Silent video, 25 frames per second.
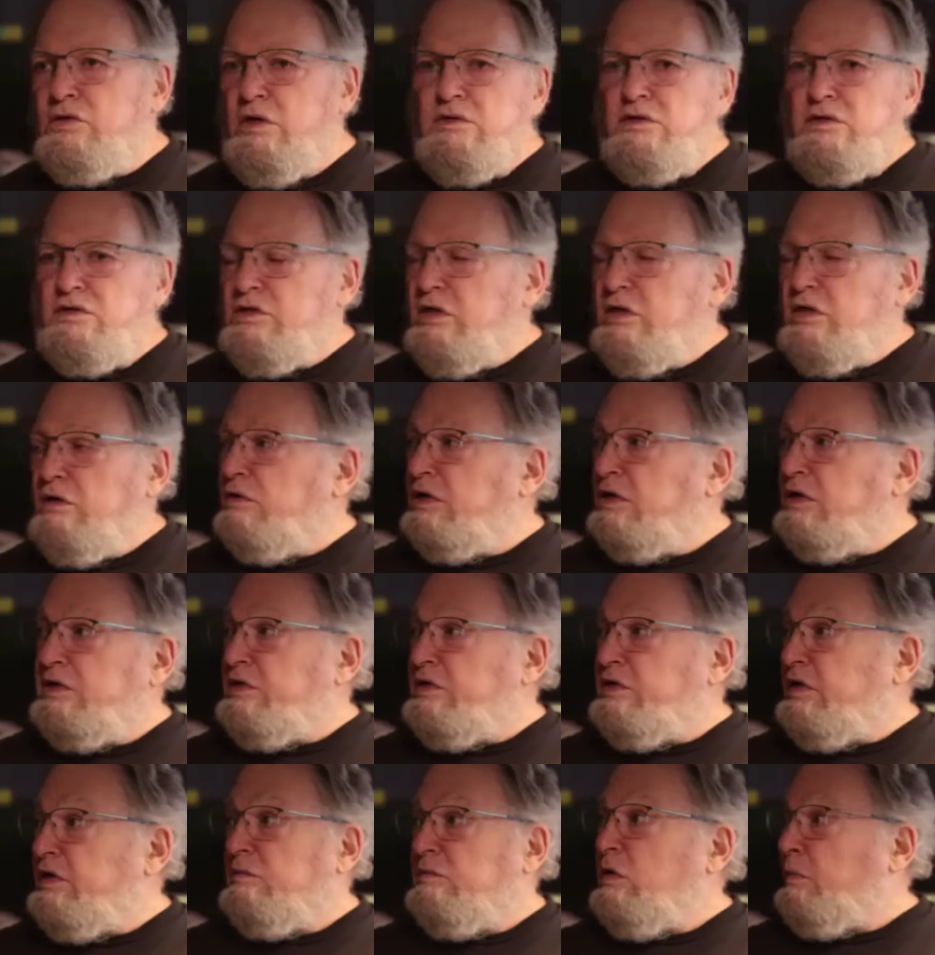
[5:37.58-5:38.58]
start to say, "What a
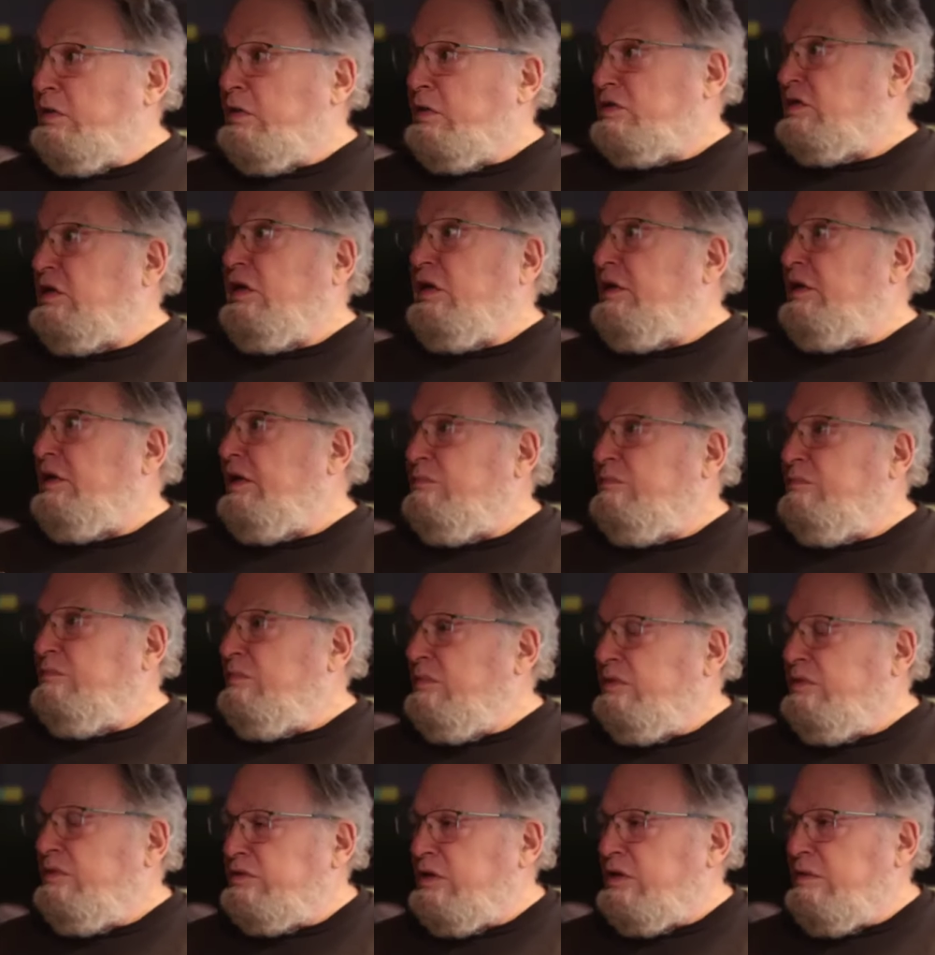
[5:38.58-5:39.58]
terrible person I am,"
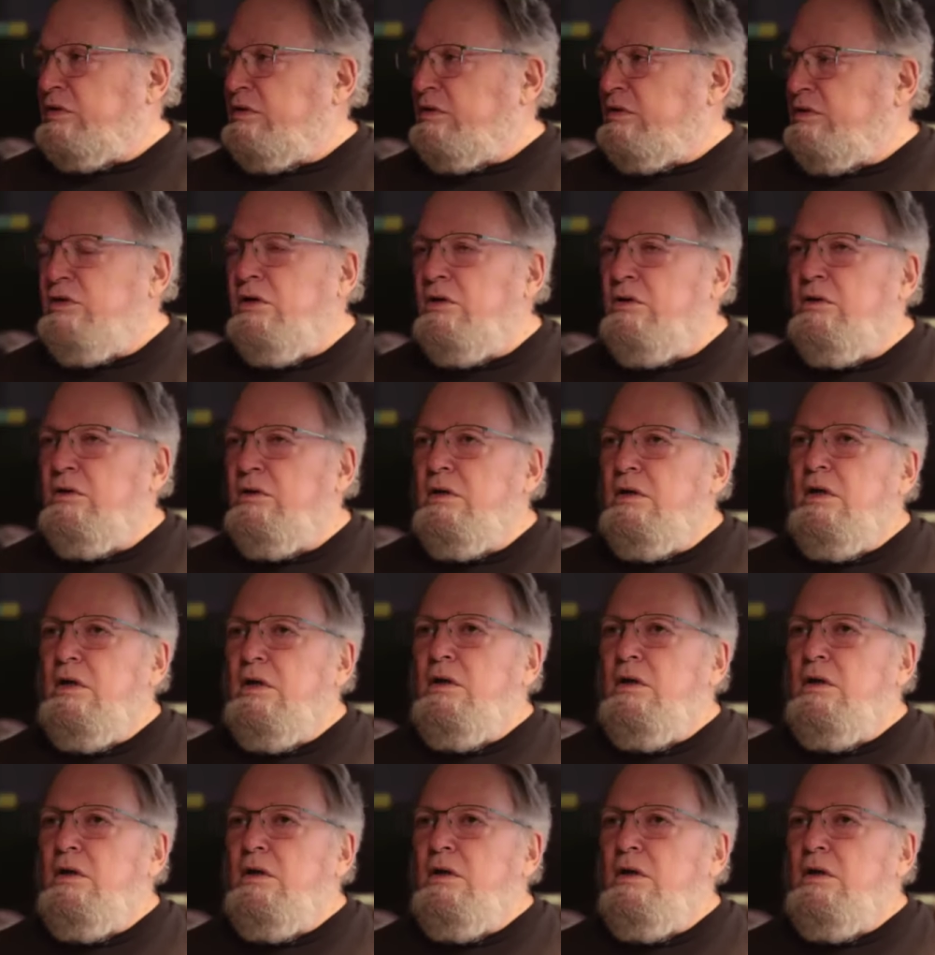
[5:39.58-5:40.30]
or something,